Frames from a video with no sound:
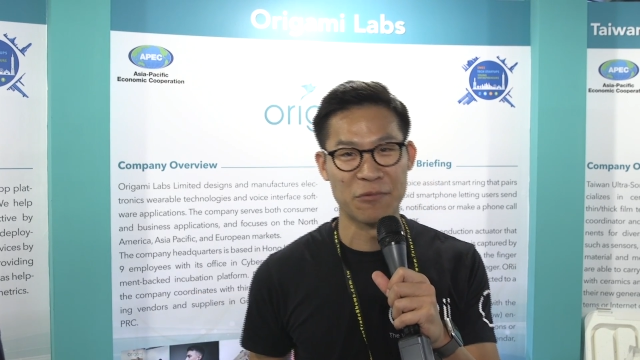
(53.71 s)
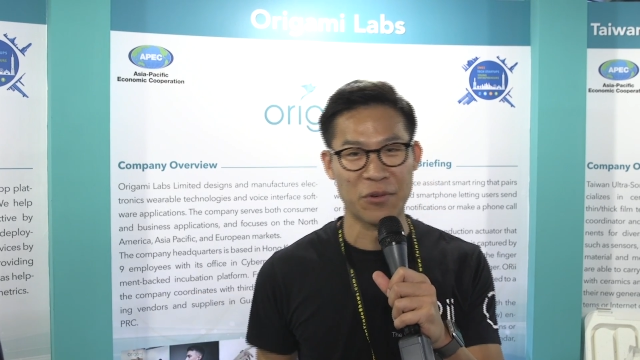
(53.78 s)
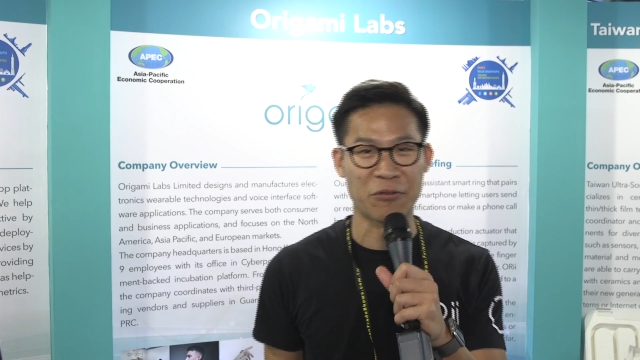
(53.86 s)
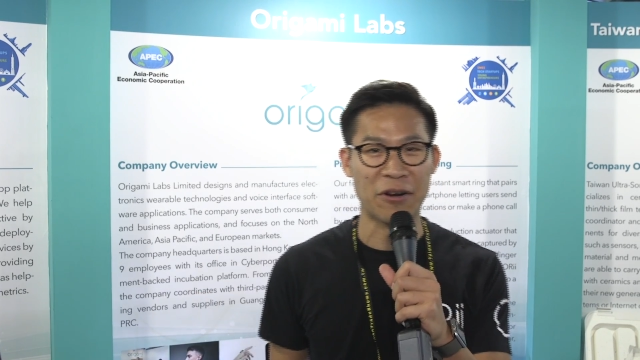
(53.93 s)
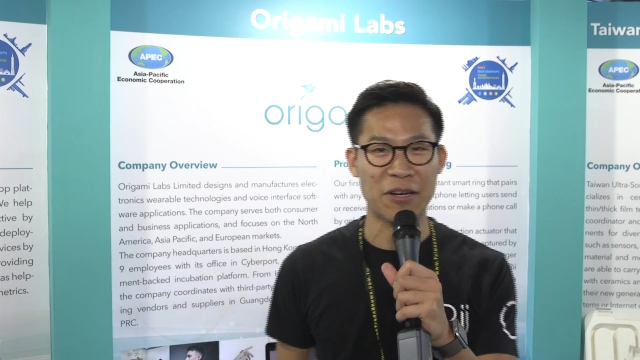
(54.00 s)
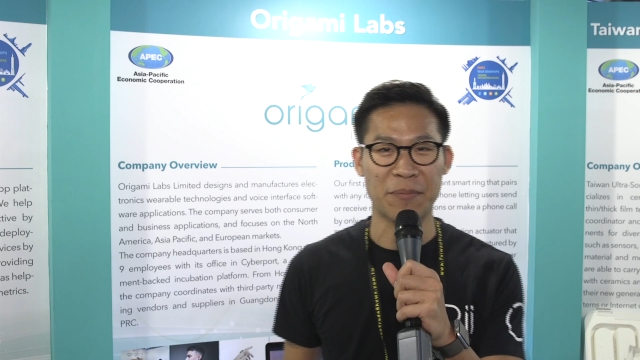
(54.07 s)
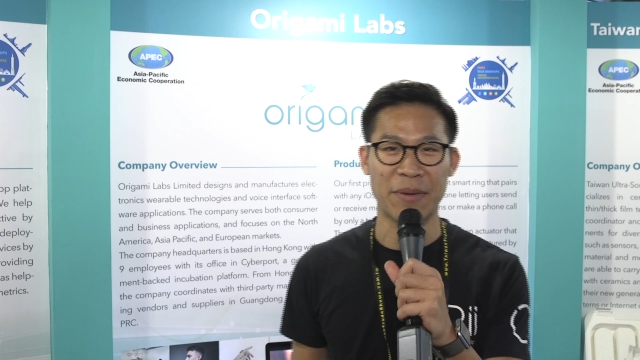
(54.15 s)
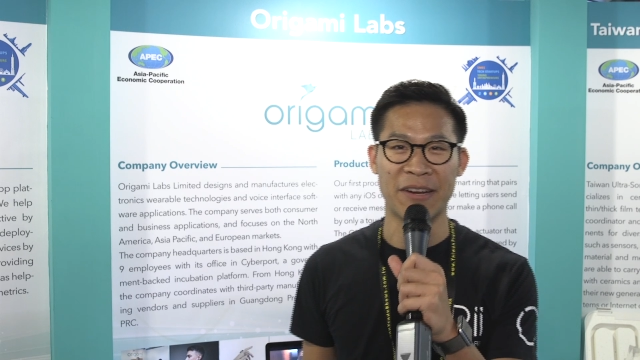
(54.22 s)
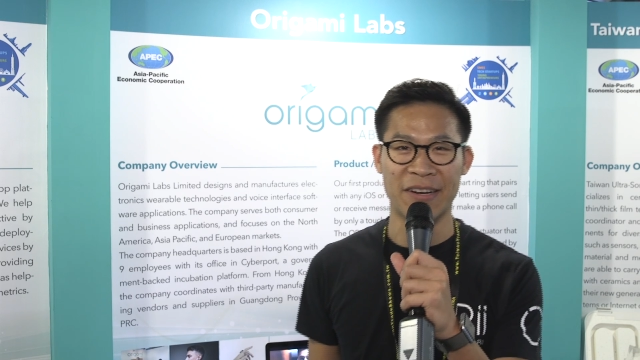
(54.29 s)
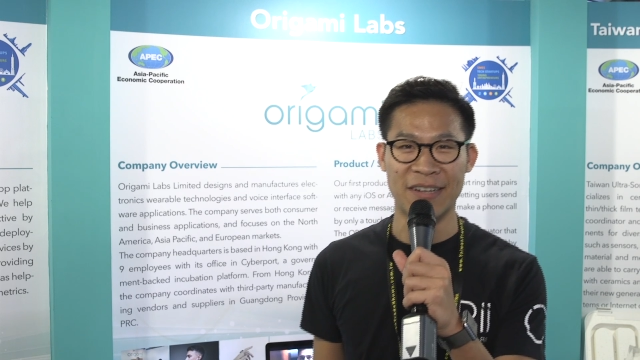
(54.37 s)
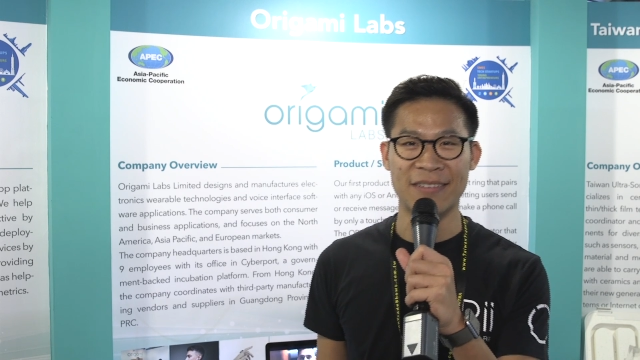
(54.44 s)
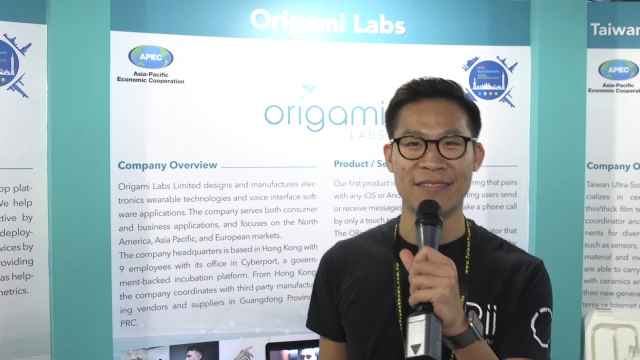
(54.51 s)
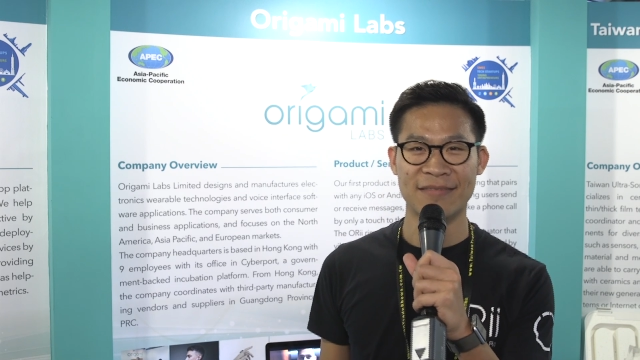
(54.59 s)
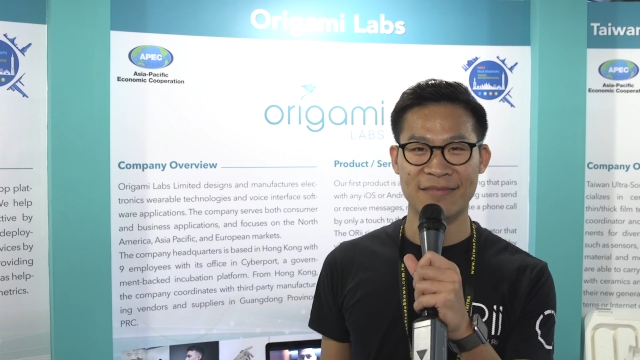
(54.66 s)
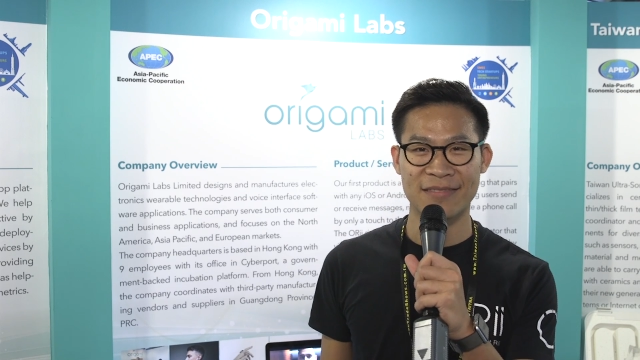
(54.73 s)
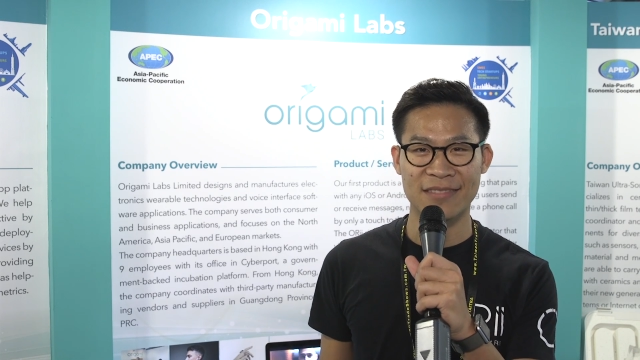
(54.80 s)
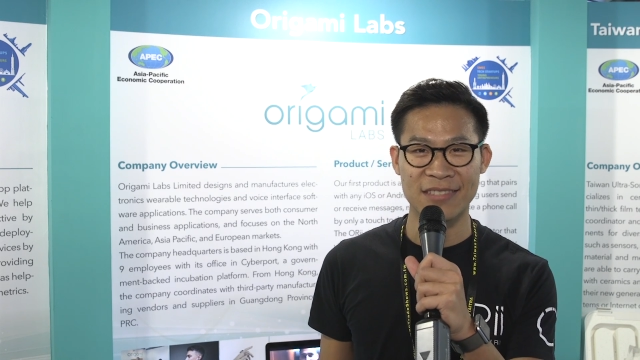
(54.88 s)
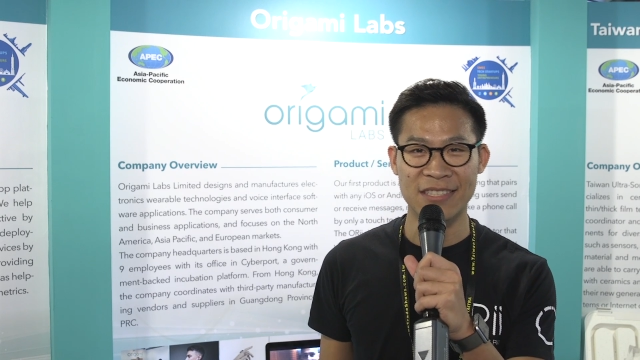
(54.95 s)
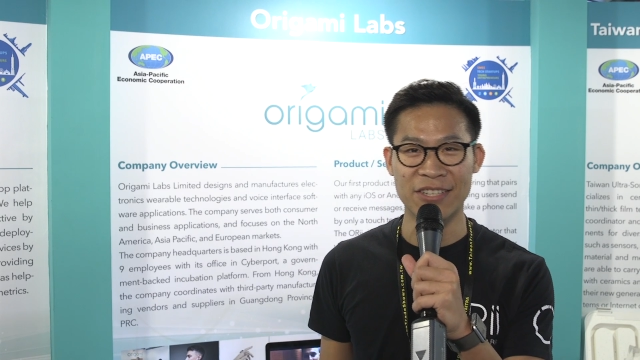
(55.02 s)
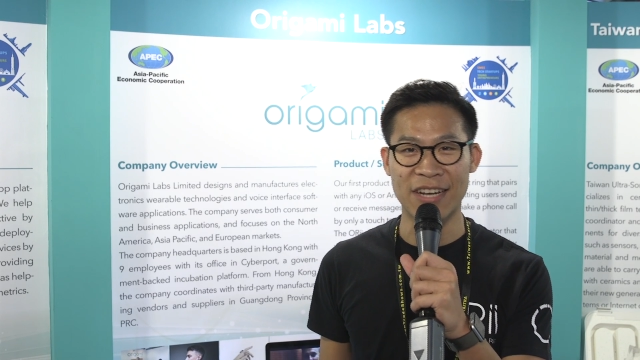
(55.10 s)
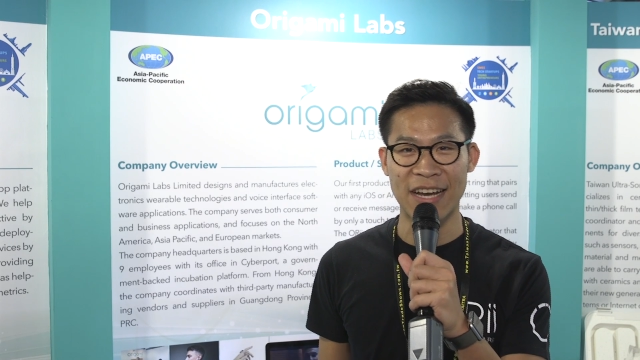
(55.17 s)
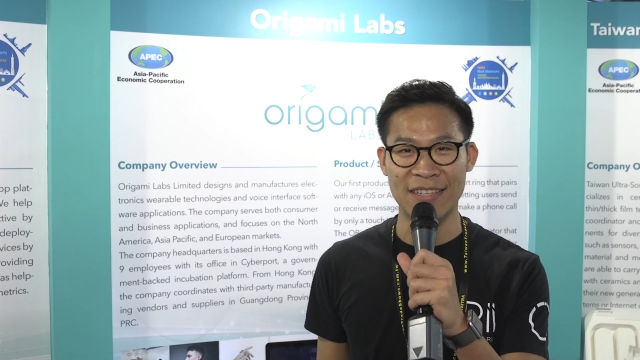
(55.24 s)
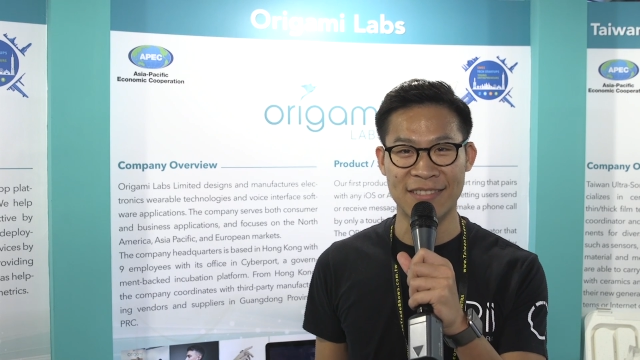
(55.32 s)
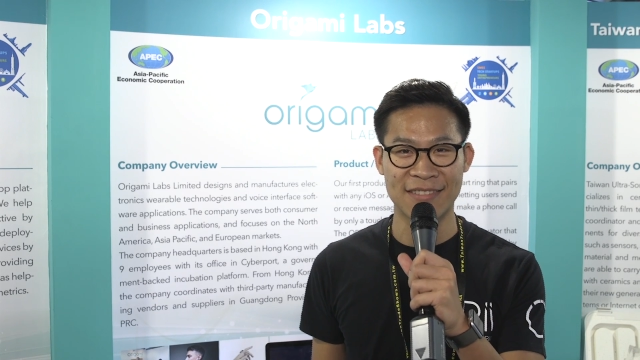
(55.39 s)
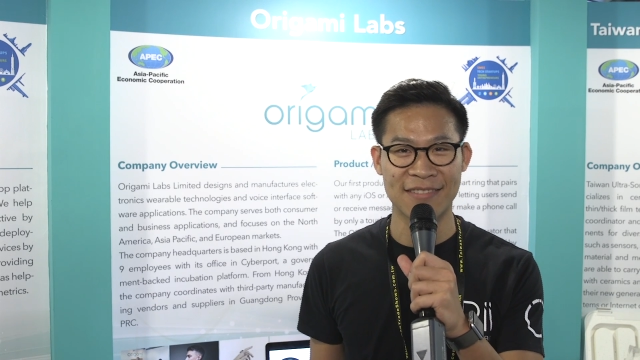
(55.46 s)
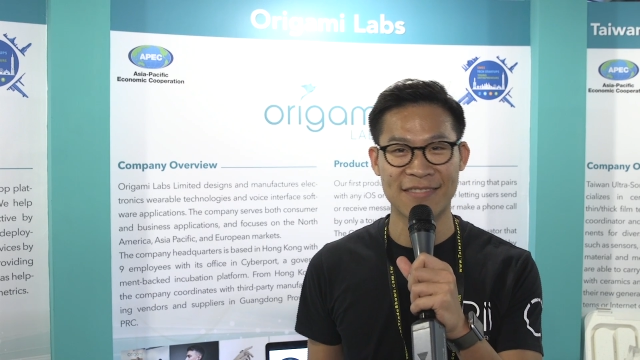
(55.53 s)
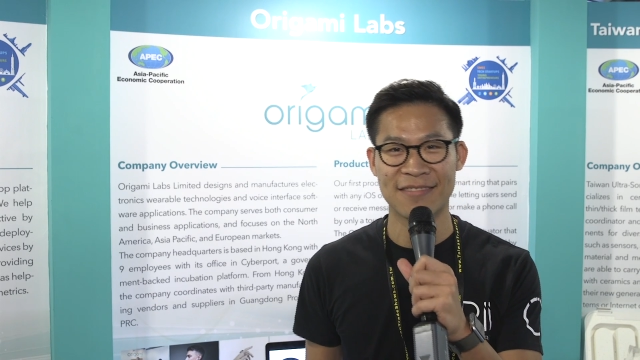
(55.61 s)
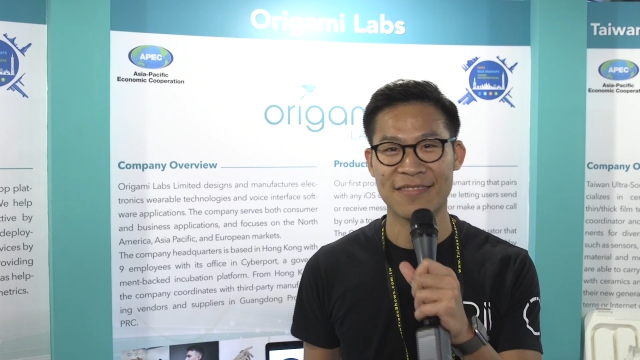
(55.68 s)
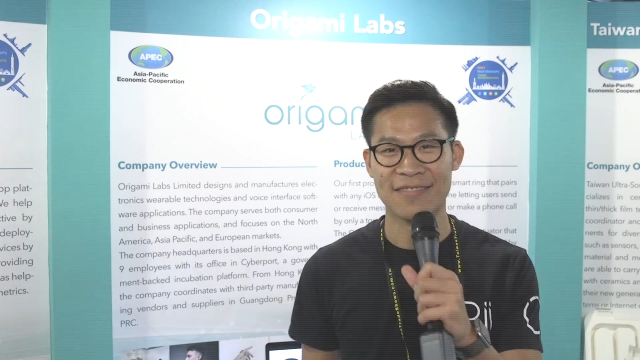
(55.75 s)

We're great to be here. See you guys.